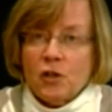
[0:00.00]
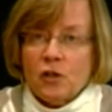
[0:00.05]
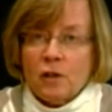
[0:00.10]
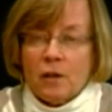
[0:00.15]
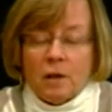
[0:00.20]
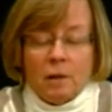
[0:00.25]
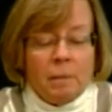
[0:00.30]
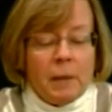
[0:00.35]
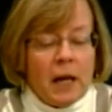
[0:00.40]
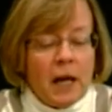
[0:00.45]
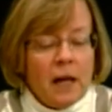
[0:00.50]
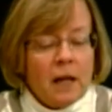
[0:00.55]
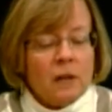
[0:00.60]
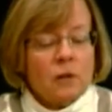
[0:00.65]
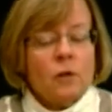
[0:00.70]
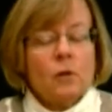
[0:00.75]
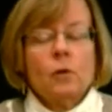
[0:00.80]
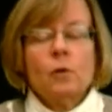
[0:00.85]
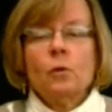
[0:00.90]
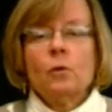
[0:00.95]
the man
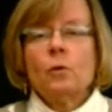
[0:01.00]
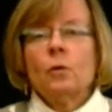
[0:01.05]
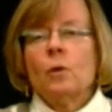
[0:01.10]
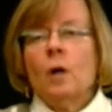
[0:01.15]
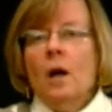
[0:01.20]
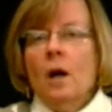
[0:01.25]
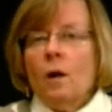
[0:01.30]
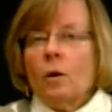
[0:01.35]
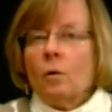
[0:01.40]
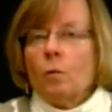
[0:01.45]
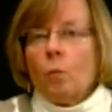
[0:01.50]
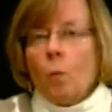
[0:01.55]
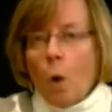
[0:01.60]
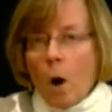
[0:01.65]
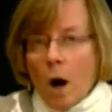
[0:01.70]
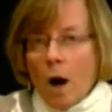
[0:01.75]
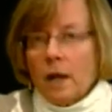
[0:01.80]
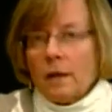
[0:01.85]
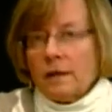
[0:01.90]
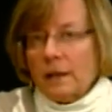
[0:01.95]
who
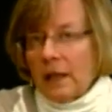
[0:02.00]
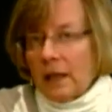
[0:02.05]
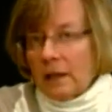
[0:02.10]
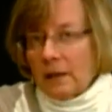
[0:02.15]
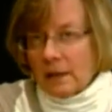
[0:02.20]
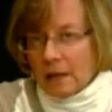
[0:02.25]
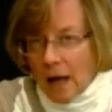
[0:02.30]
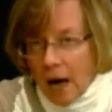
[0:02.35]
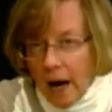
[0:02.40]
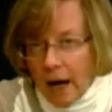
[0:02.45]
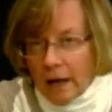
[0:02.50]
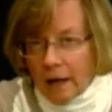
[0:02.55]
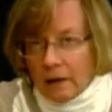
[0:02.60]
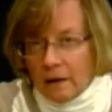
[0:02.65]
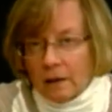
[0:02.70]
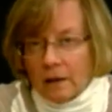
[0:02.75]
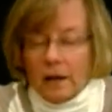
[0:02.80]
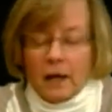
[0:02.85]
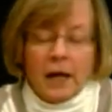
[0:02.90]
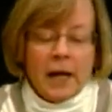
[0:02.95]
walked the
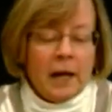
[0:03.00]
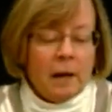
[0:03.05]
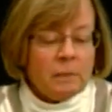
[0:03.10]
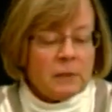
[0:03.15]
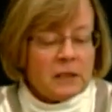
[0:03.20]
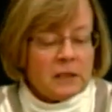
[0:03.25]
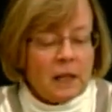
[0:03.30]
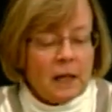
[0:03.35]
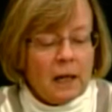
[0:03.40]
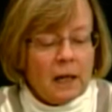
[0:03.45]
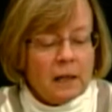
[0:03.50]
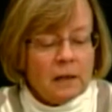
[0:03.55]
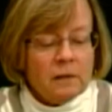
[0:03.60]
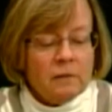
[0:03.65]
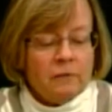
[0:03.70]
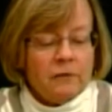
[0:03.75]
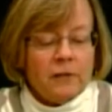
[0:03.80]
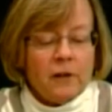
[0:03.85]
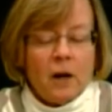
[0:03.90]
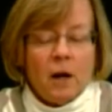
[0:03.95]
entire Amazon
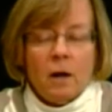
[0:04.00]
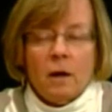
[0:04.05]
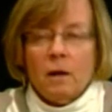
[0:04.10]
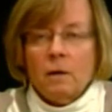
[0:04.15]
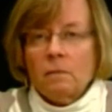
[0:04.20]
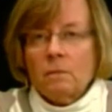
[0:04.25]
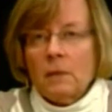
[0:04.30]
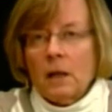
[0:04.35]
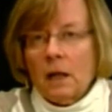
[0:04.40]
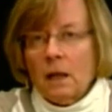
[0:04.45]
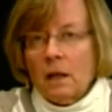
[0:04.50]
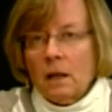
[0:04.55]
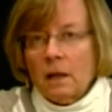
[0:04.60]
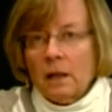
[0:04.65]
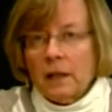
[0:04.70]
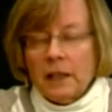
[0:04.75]
from uh,